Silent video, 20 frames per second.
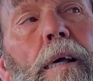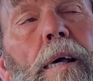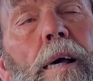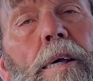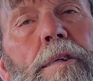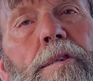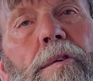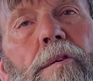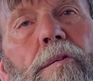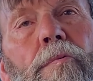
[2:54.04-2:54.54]
I
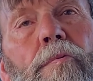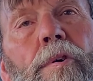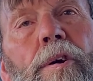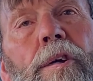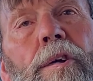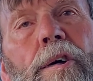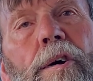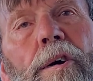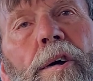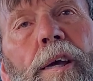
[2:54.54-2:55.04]
said, one
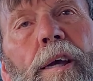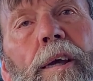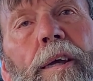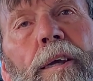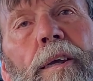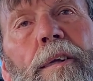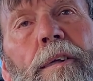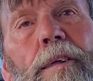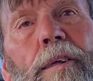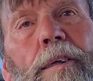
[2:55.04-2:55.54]
guy
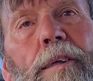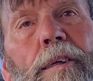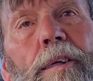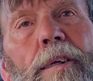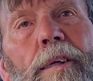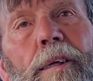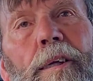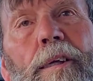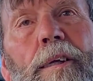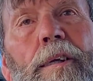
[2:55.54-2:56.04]

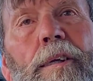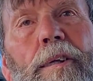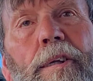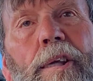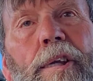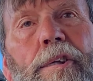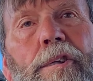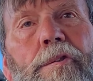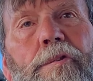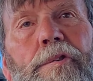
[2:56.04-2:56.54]

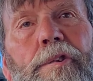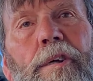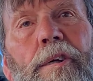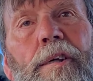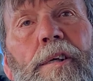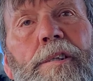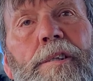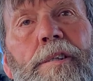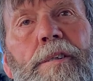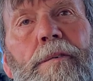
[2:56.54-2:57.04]
leading you
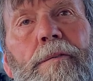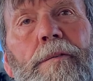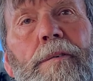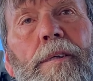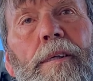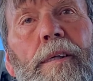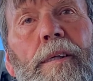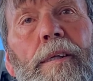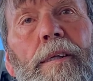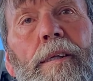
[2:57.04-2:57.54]
guys.
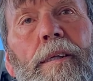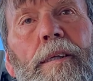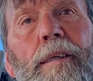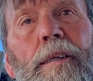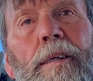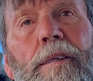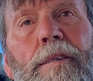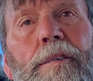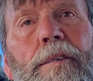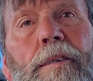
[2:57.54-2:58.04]

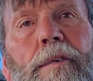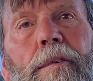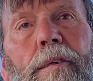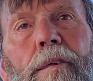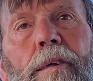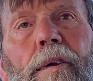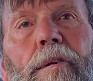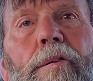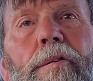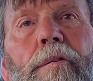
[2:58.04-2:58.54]
He said,
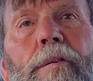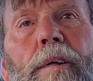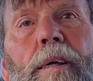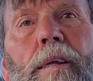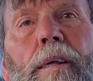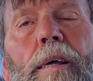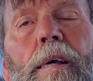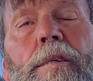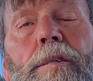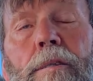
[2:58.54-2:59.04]
hey, you know that?
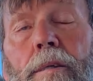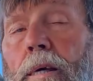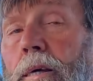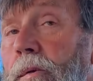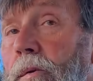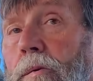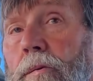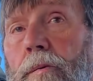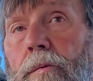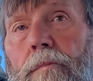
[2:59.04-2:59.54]
I said, I
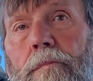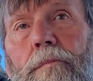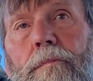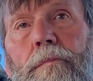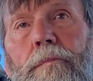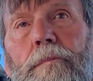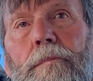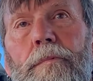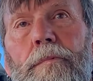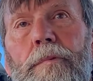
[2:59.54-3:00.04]
know.
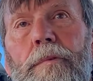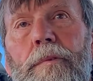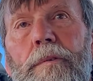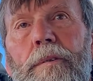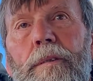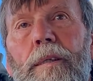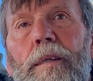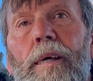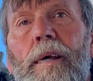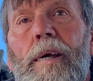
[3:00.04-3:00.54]

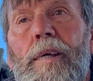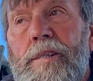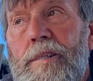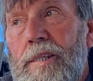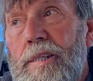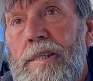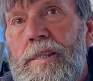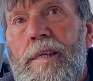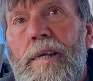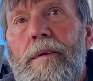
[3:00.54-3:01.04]
I
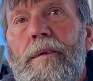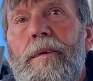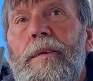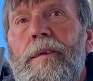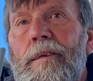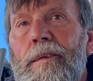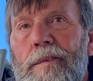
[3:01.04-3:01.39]
said his name.